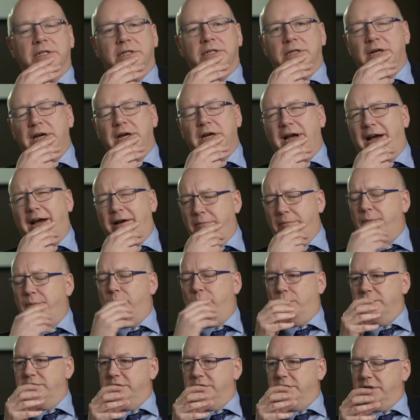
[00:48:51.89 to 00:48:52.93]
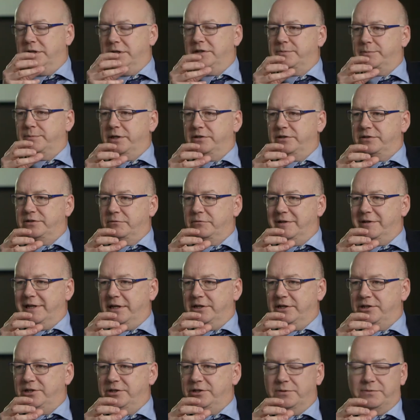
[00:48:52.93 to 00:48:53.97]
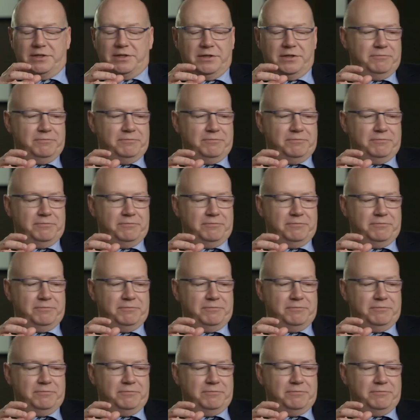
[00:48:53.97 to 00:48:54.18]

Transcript: You know, how important are those personal relationships?